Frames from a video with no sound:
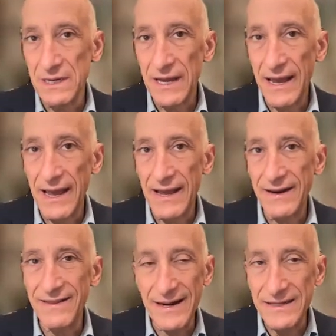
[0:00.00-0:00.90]
And
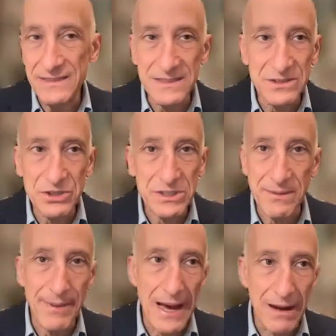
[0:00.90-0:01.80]
that isn't just
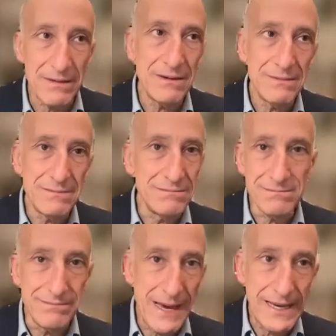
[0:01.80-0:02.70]
about
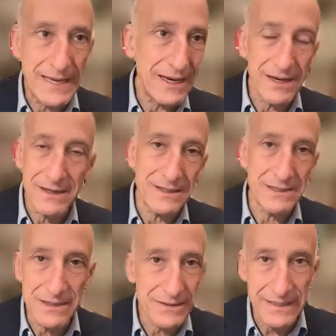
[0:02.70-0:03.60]
making a
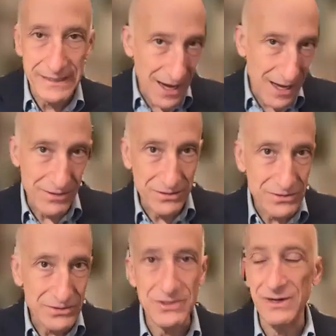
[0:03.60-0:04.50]
gazillion
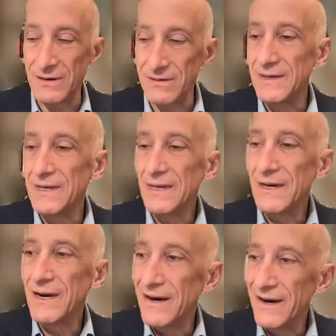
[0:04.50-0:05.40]
dollars,
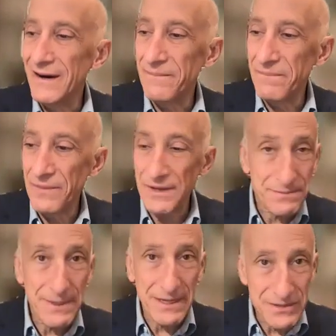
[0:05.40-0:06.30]
it's
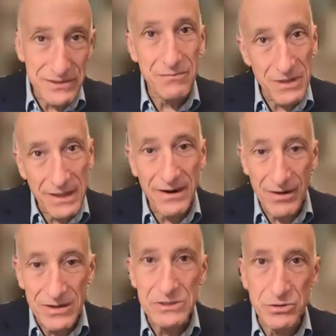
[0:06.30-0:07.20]
because they really are
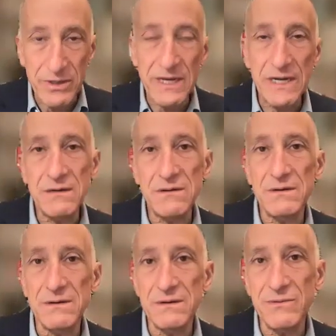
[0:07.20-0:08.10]
intrigued
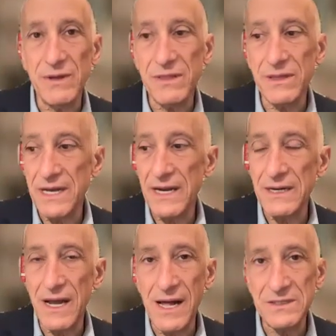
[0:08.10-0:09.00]
with the
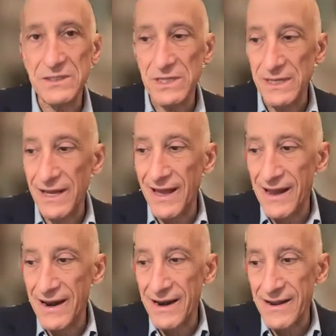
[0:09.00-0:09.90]
technology.
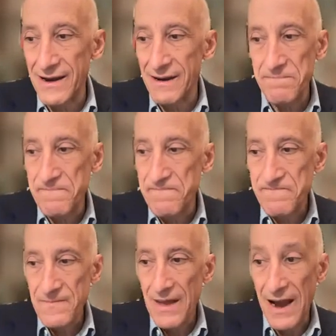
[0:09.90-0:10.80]
And
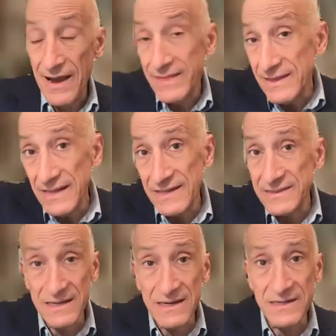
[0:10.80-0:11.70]
I think that's
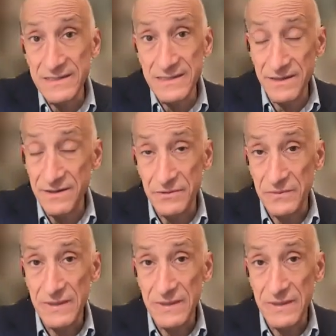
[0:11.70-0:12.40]
going to continue.